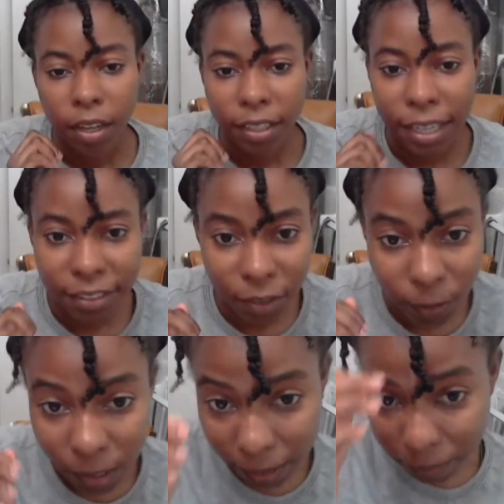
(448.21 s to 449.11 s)
Okay, so
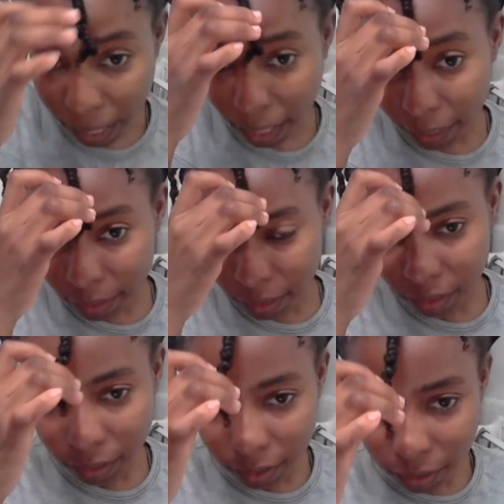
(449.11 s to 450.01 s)
I'm back
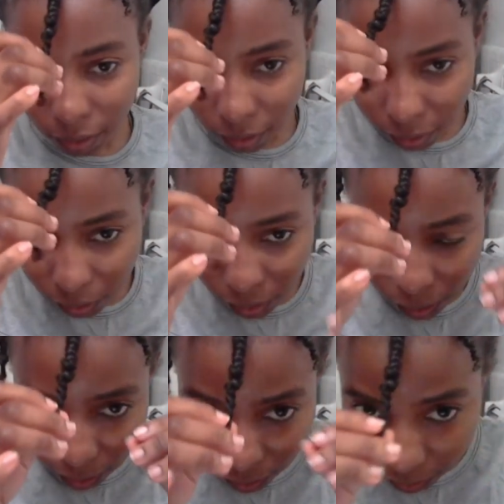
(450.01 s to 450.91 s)

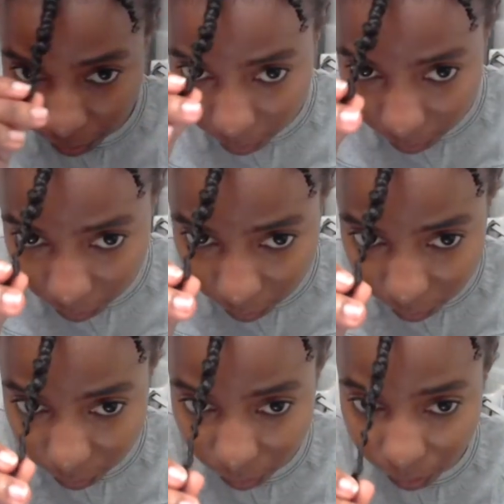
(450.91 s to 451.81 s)
and
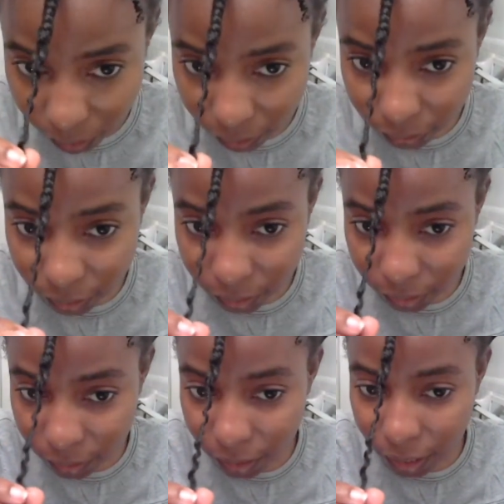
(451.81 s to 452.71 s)
as you can
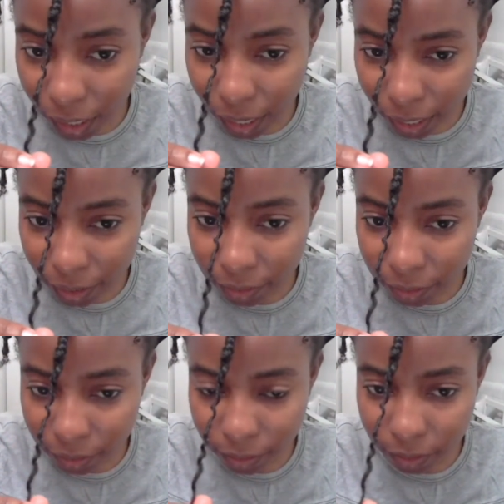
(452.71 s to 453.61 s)
see it
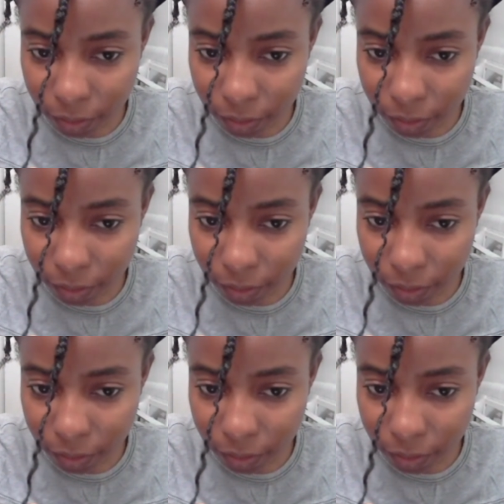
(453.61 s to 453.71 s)
has